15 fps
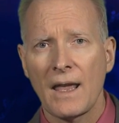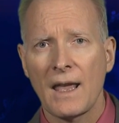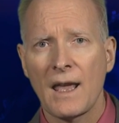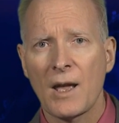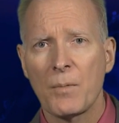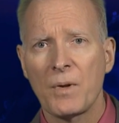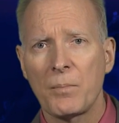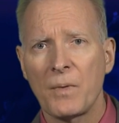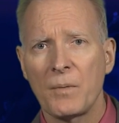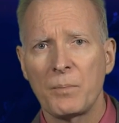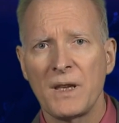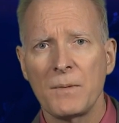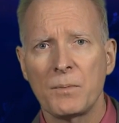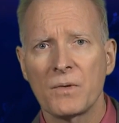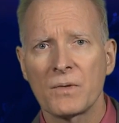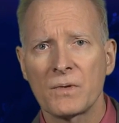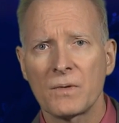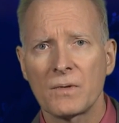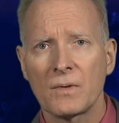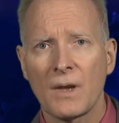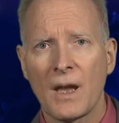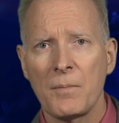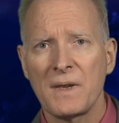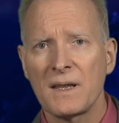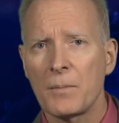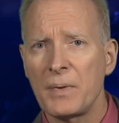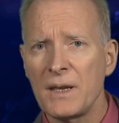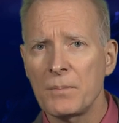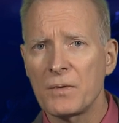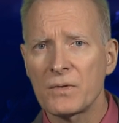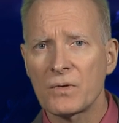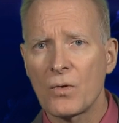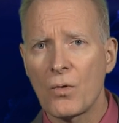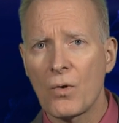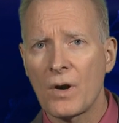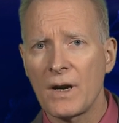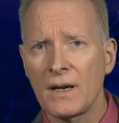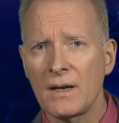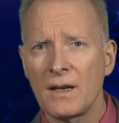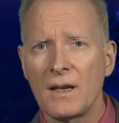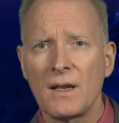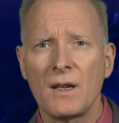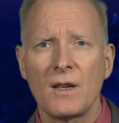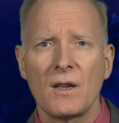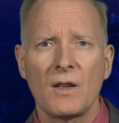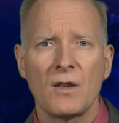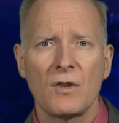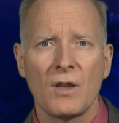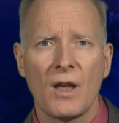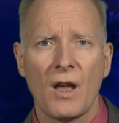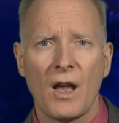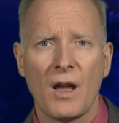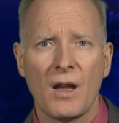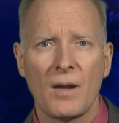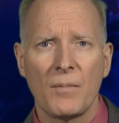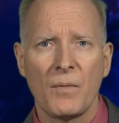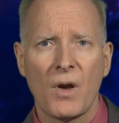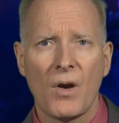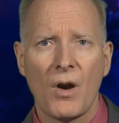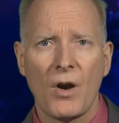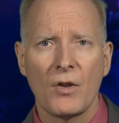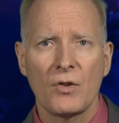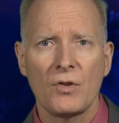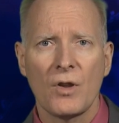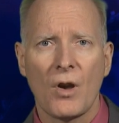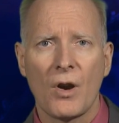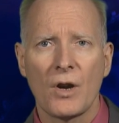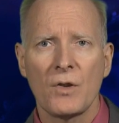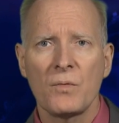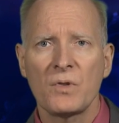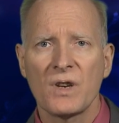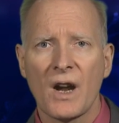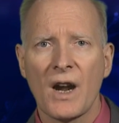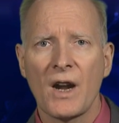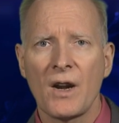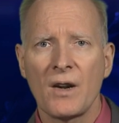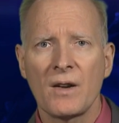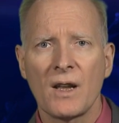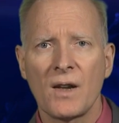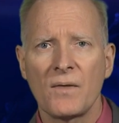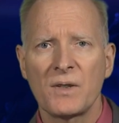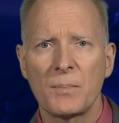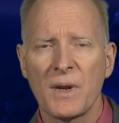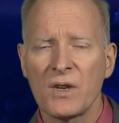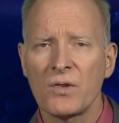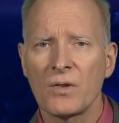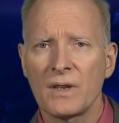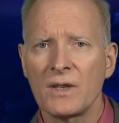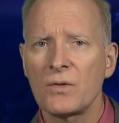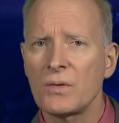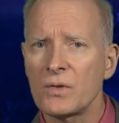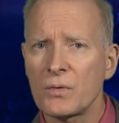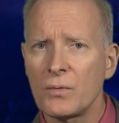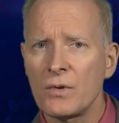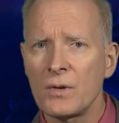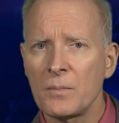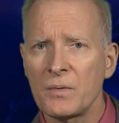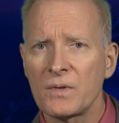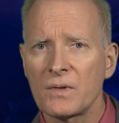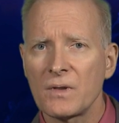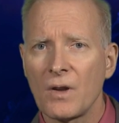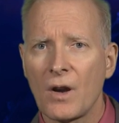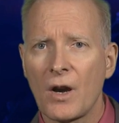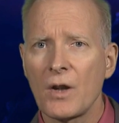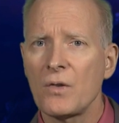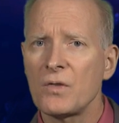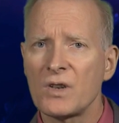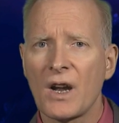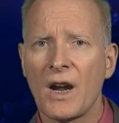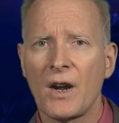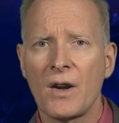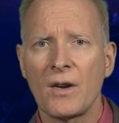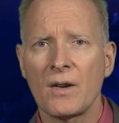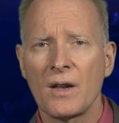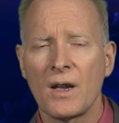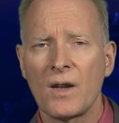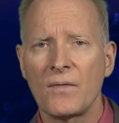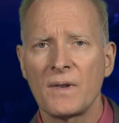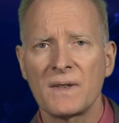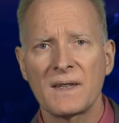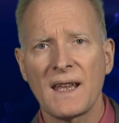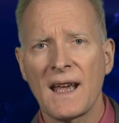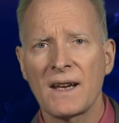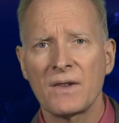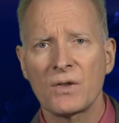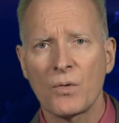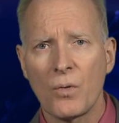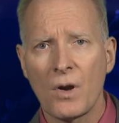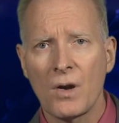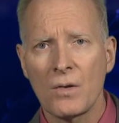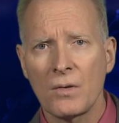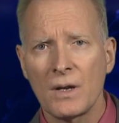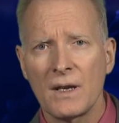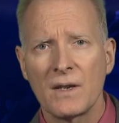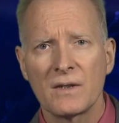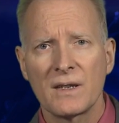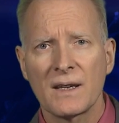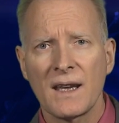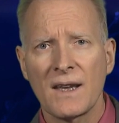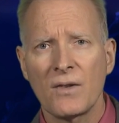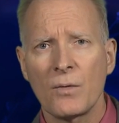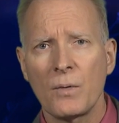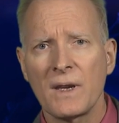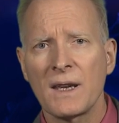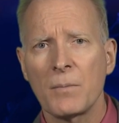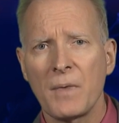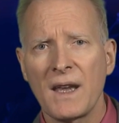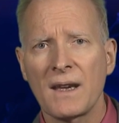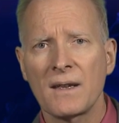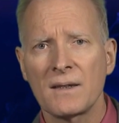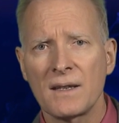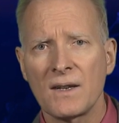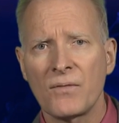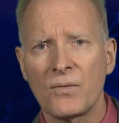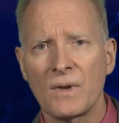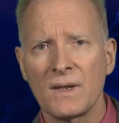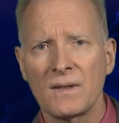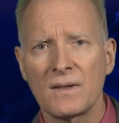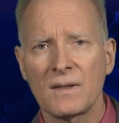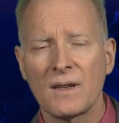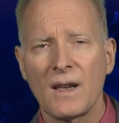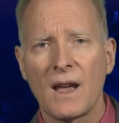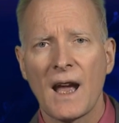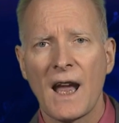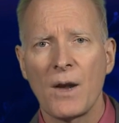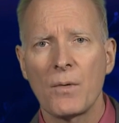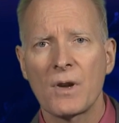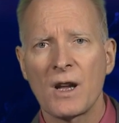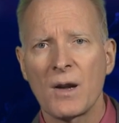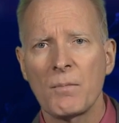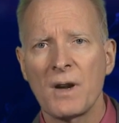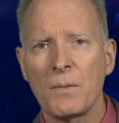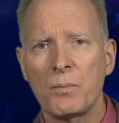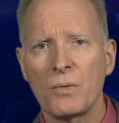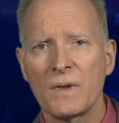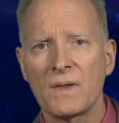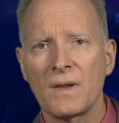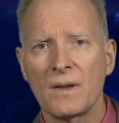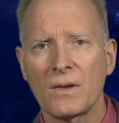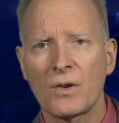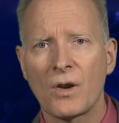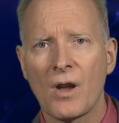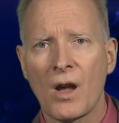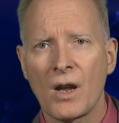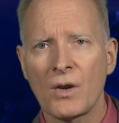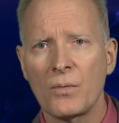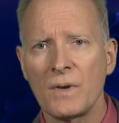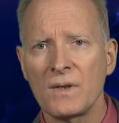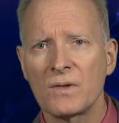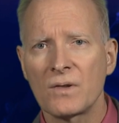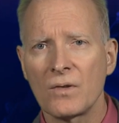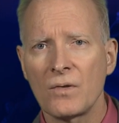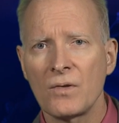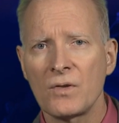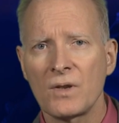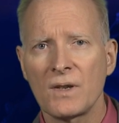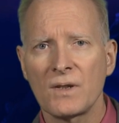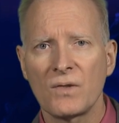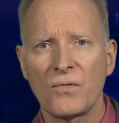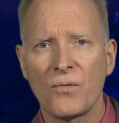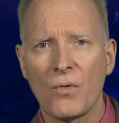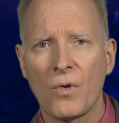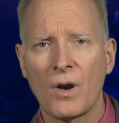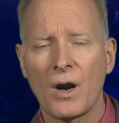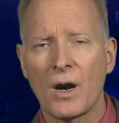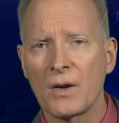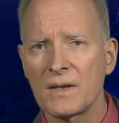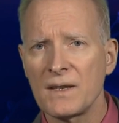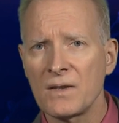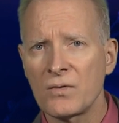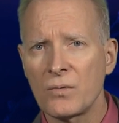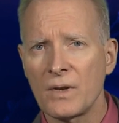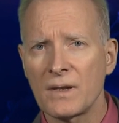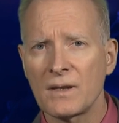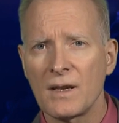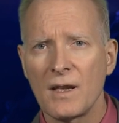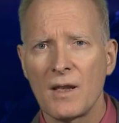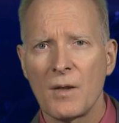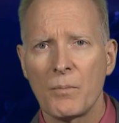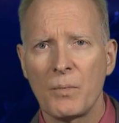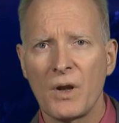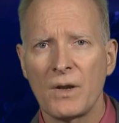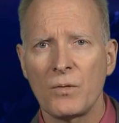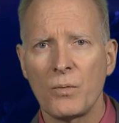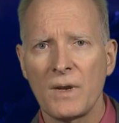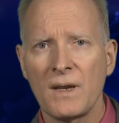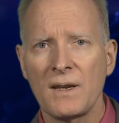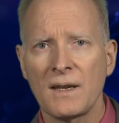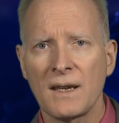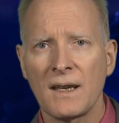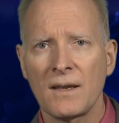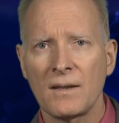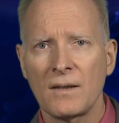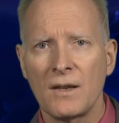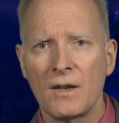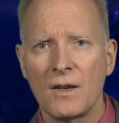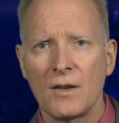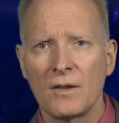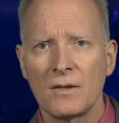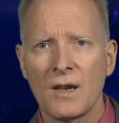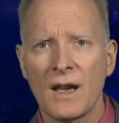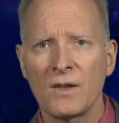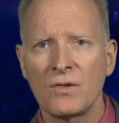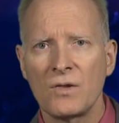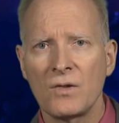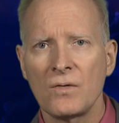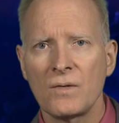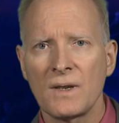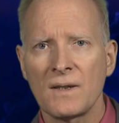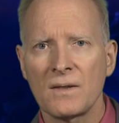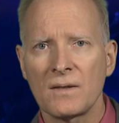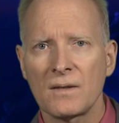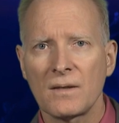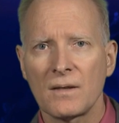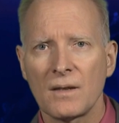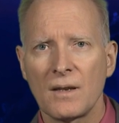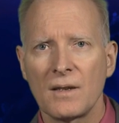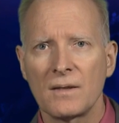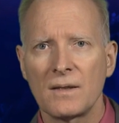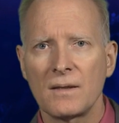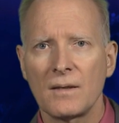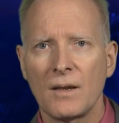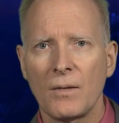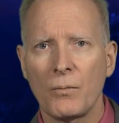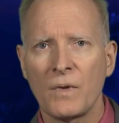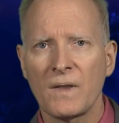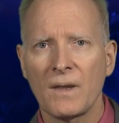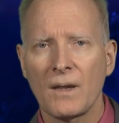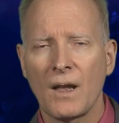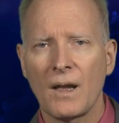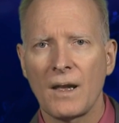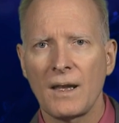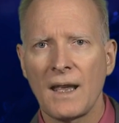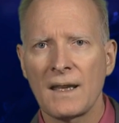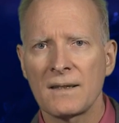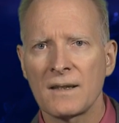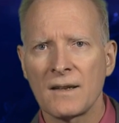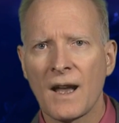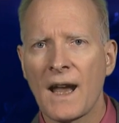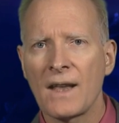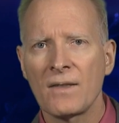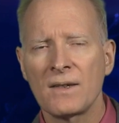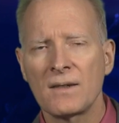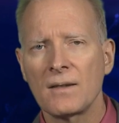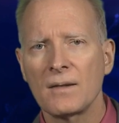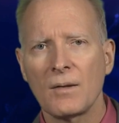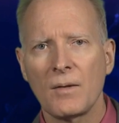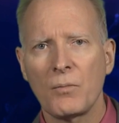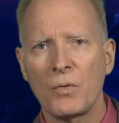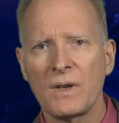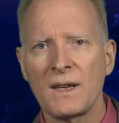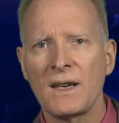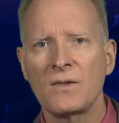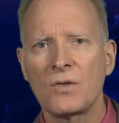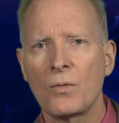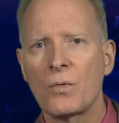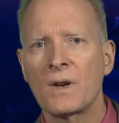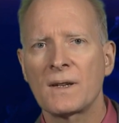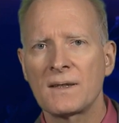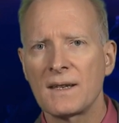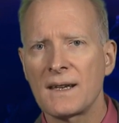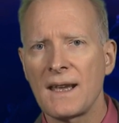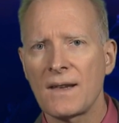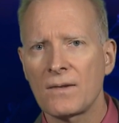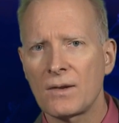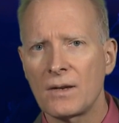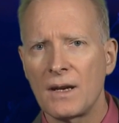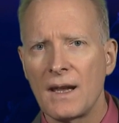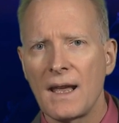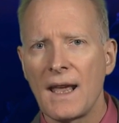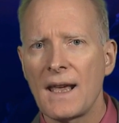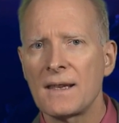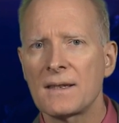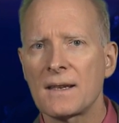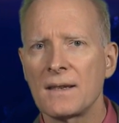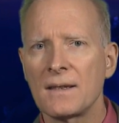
am a people's, I'm in the people's court. Are you tired of special interest groups? Are you tired of the status quo? Together we can make a difference. I will come up with the concrete solutions for our district, but we can not do this with as an island. We need to work together. As a